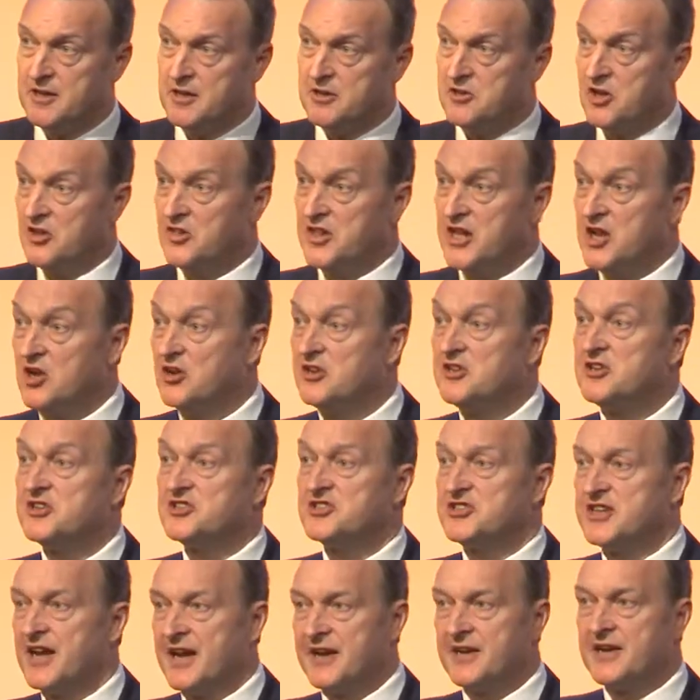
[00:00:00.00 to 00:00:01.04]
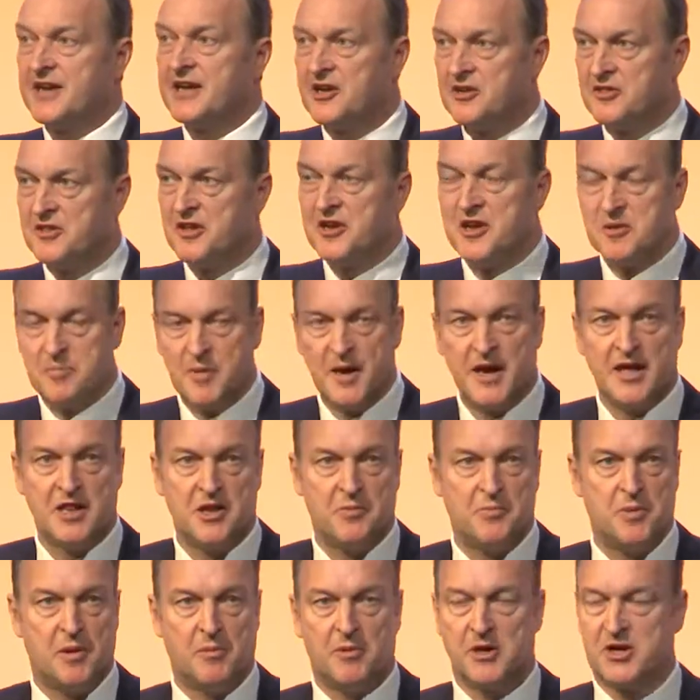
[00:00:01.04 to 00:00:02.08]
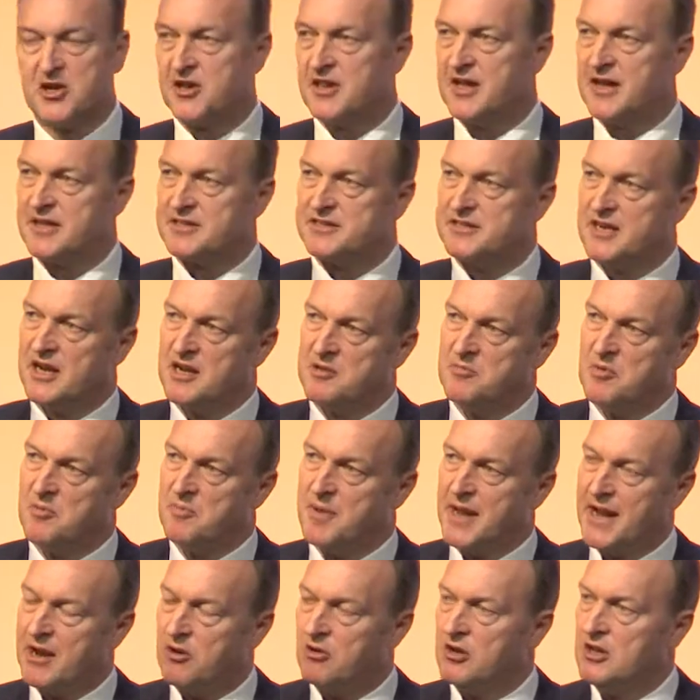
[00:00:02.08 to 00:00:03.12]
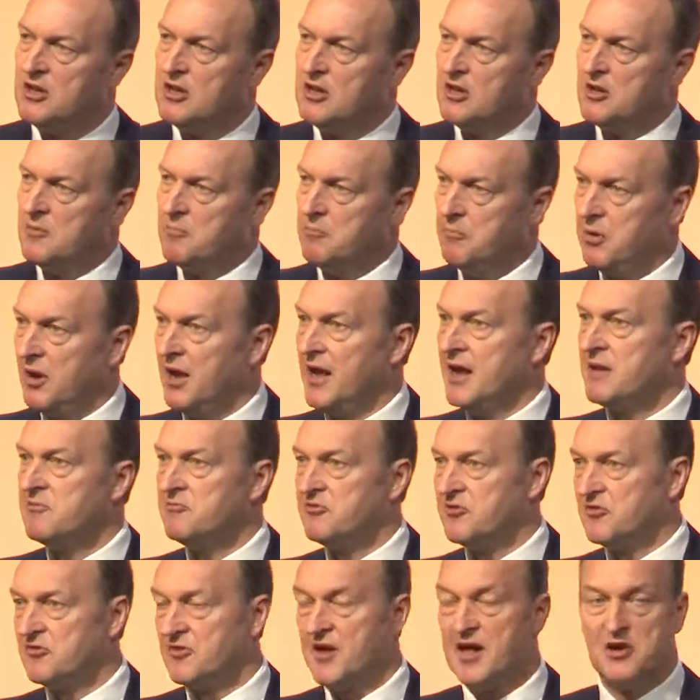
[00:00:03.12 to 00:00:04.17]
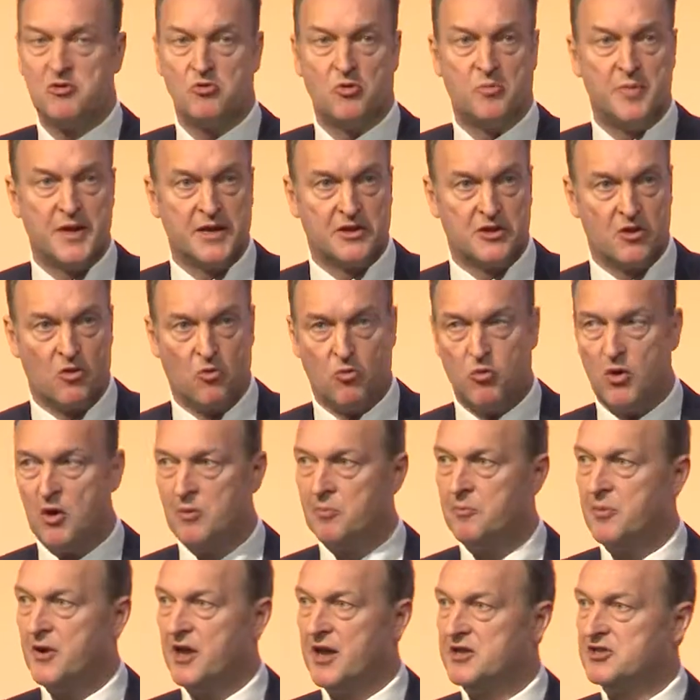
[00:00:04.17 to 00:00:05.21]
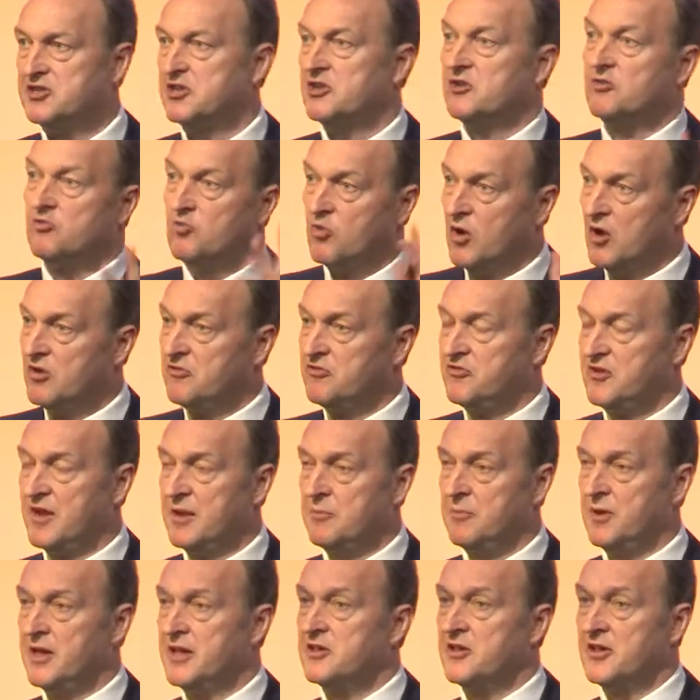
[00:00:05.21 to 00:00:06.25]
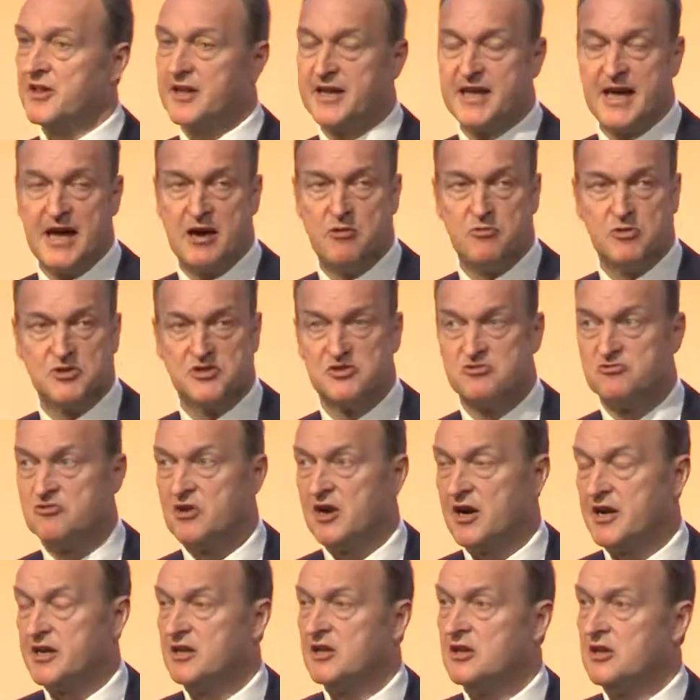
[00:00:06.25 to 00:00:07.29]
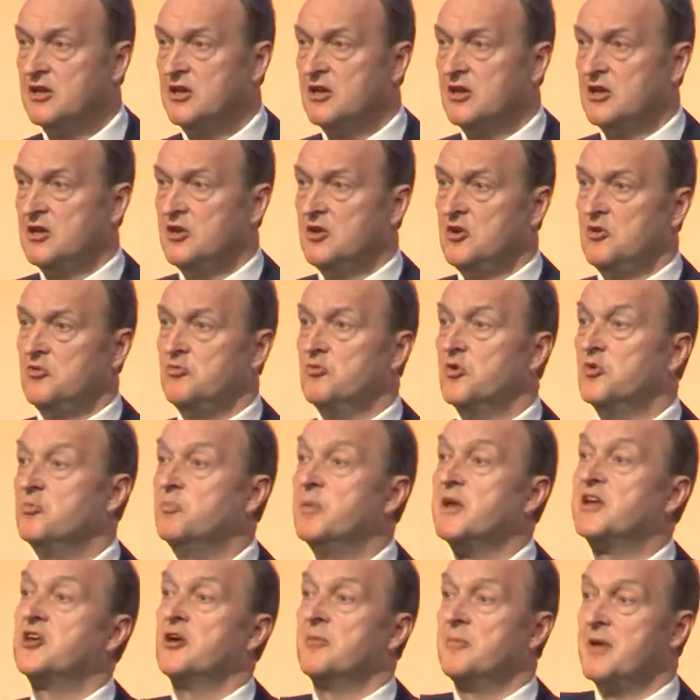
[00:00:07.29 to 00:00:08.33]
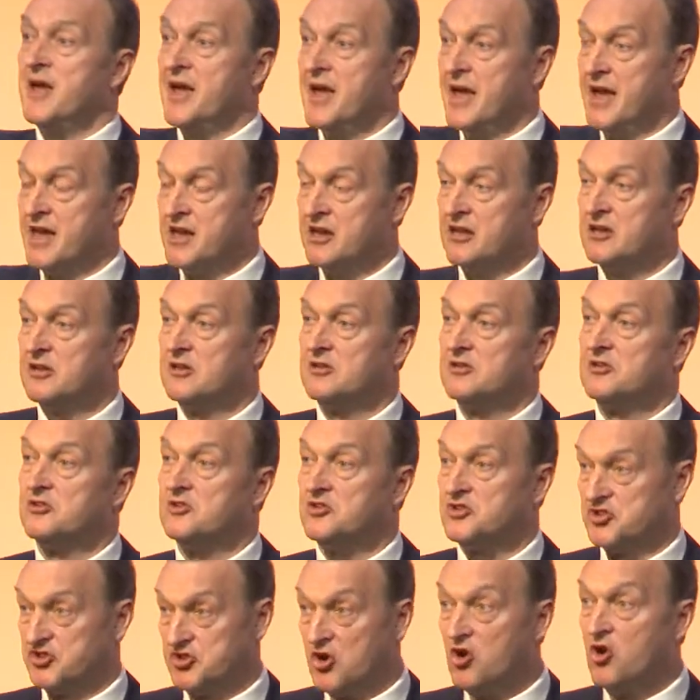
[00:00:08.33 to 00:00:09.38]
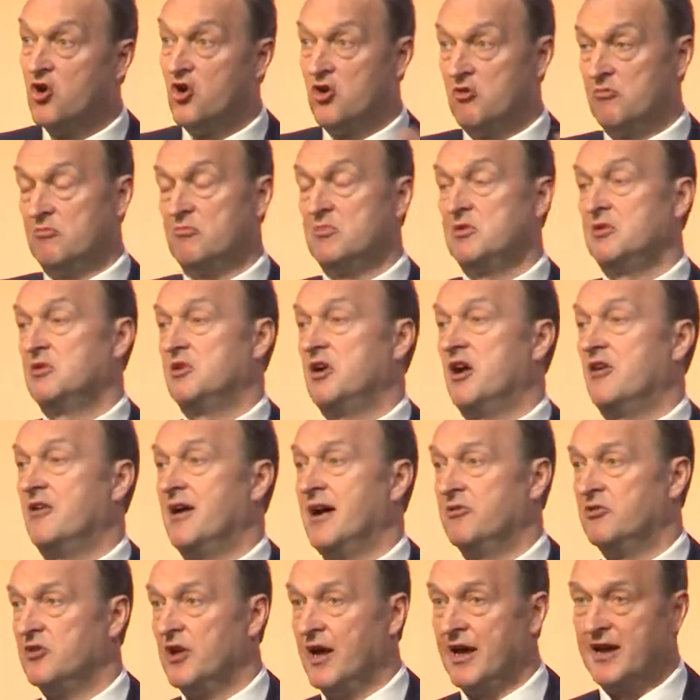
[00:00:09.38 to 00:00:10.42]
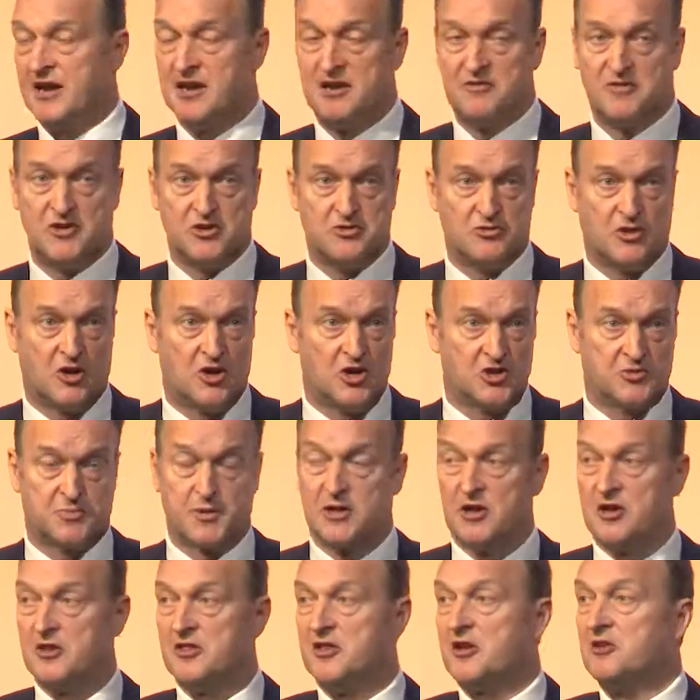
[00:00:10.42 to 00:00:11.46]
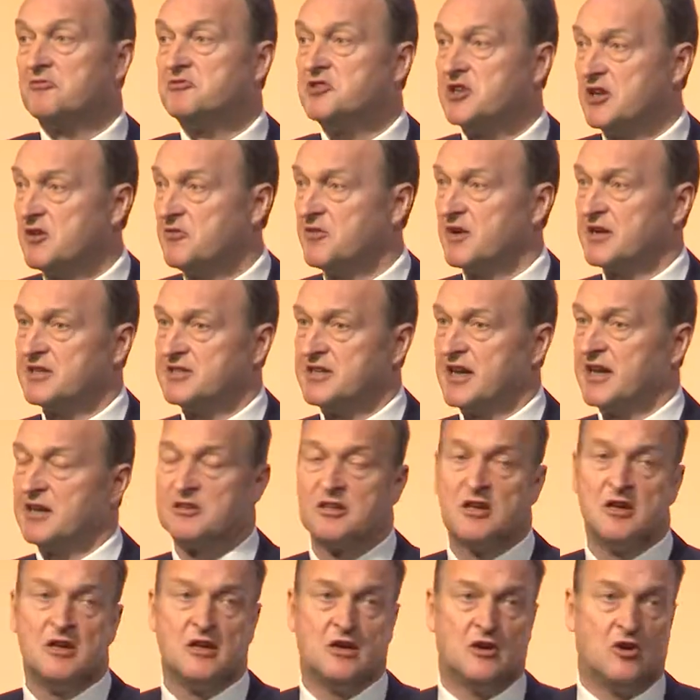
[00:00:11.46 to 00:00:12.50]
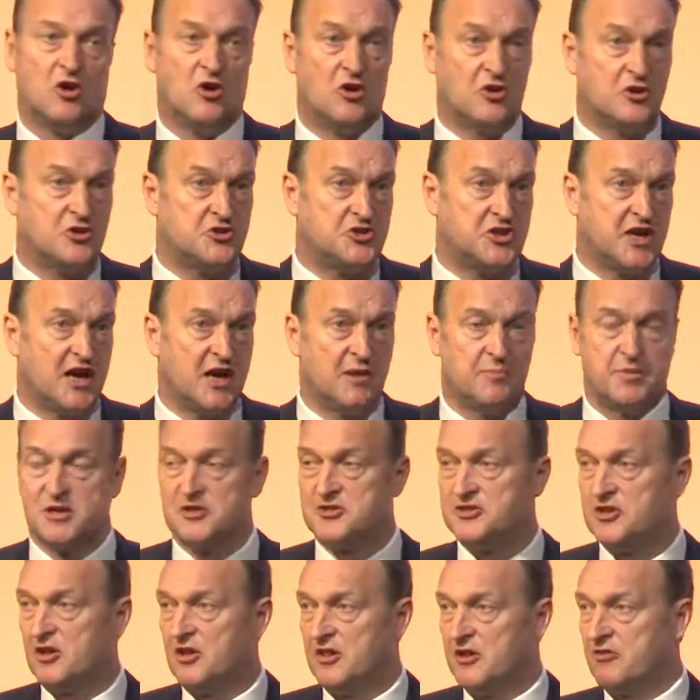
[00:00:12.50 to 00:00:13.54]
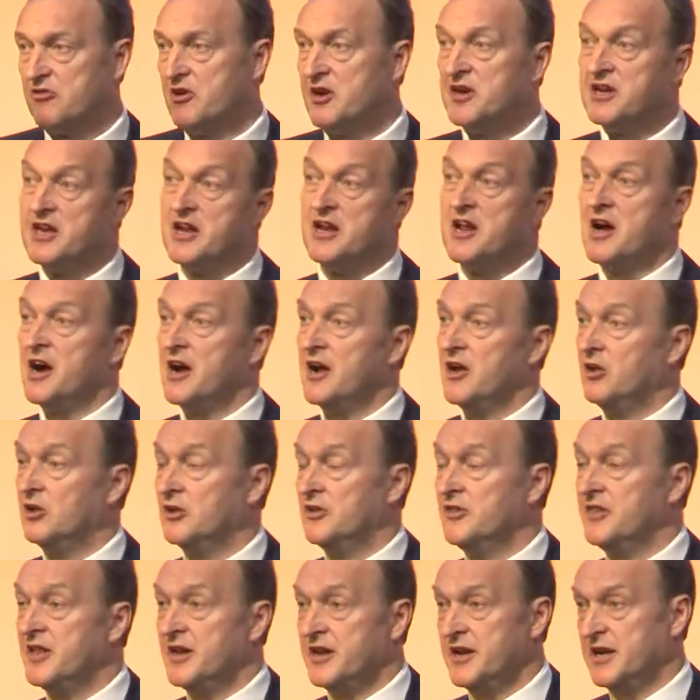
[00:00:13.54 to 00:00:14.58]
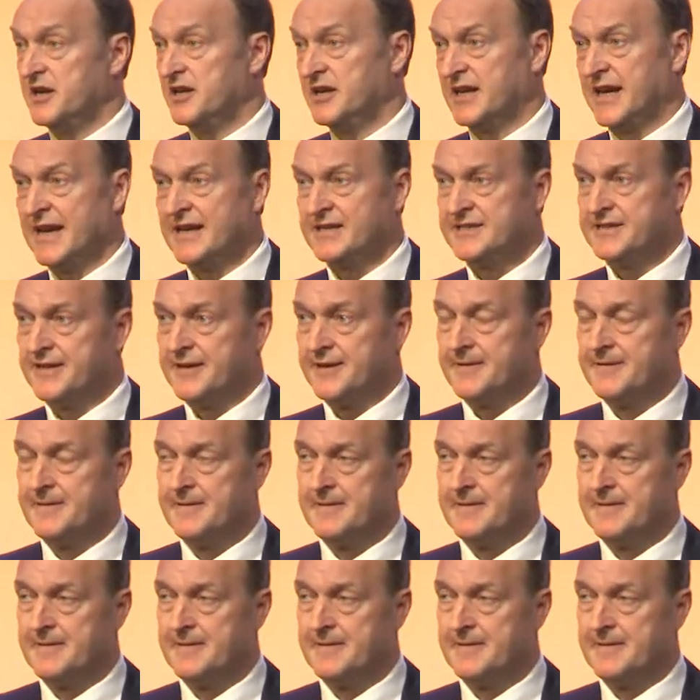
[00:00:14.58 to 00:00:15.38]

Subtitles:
that the understanding and the debate in the public at that time about blame for failure would mean that one patient, one family, that the care wasn't right, would become a storm around that individual hospital, and the chief exec or the chair being told they're in denial and they didn't get it.